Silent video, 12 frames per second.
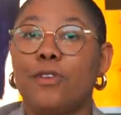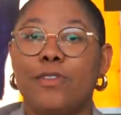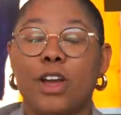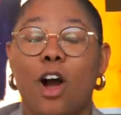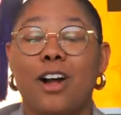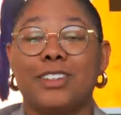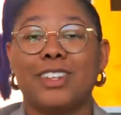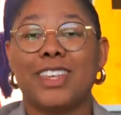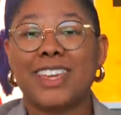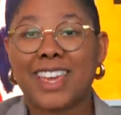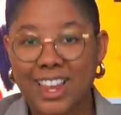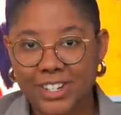moving on to
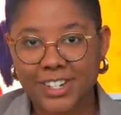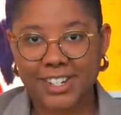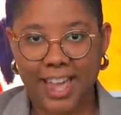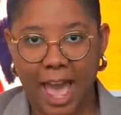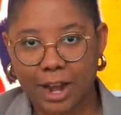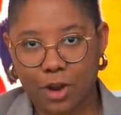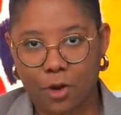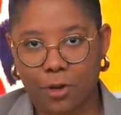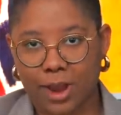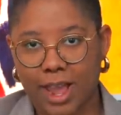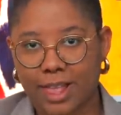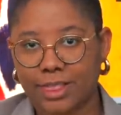the kitchen
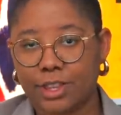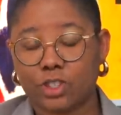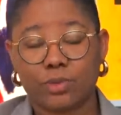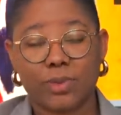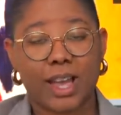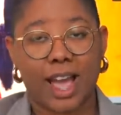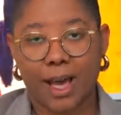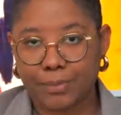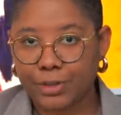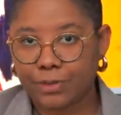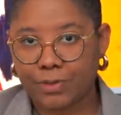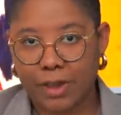category and these are my
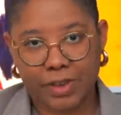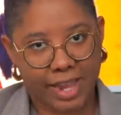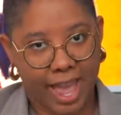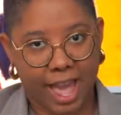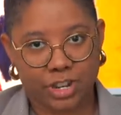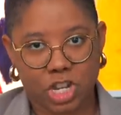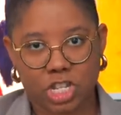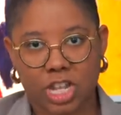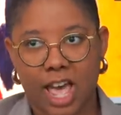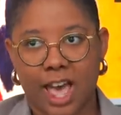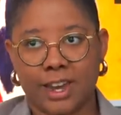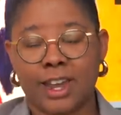absolute favorite gadgets
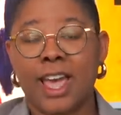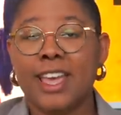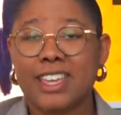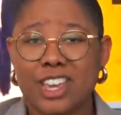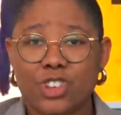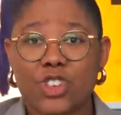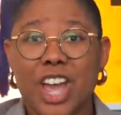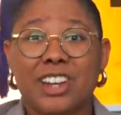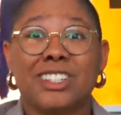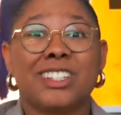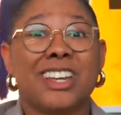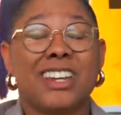and kitchen
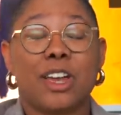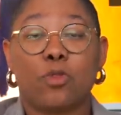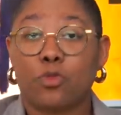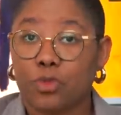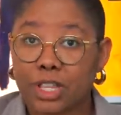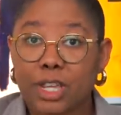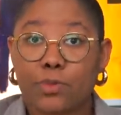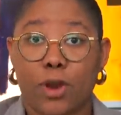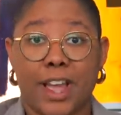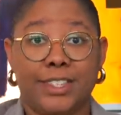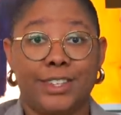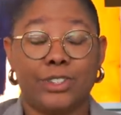gadgets can get really
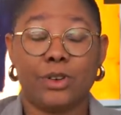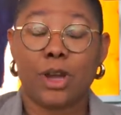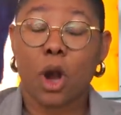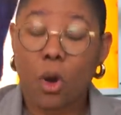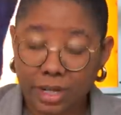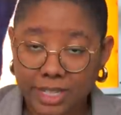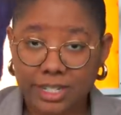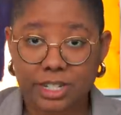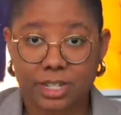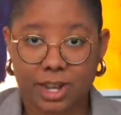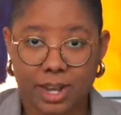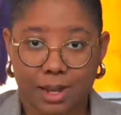pricey so I always like to
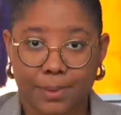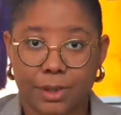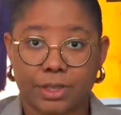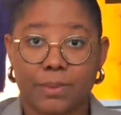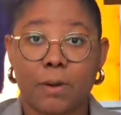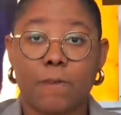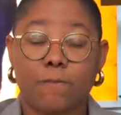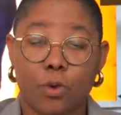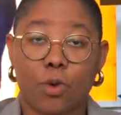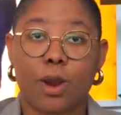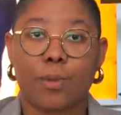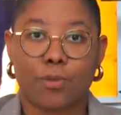stock up on them
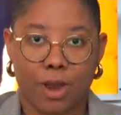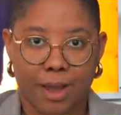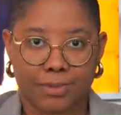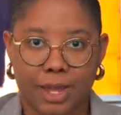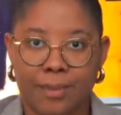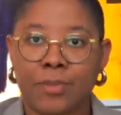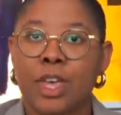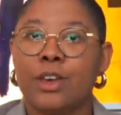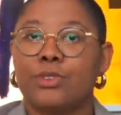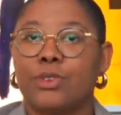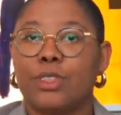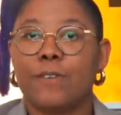for prime day.
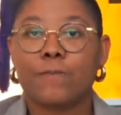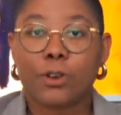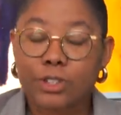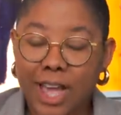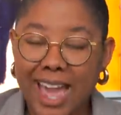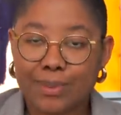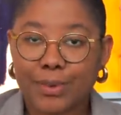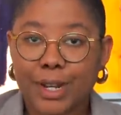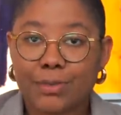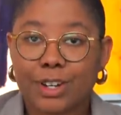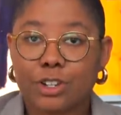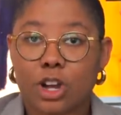So the first item one
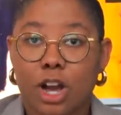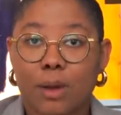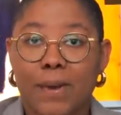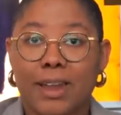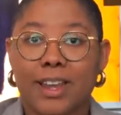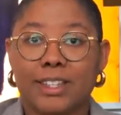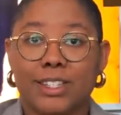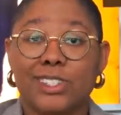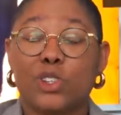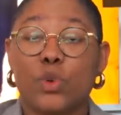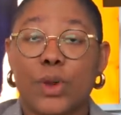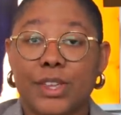I wanna talk about is
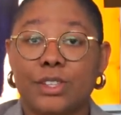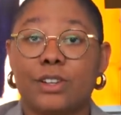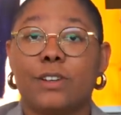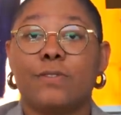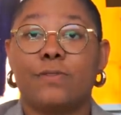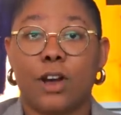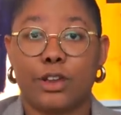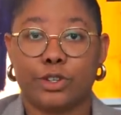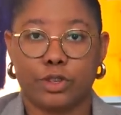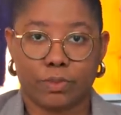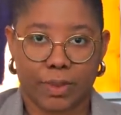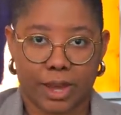this Cuisinart
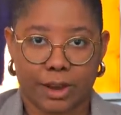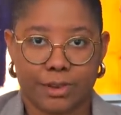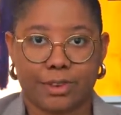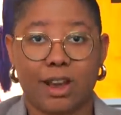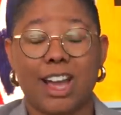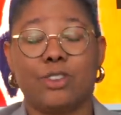fondue maker. Now I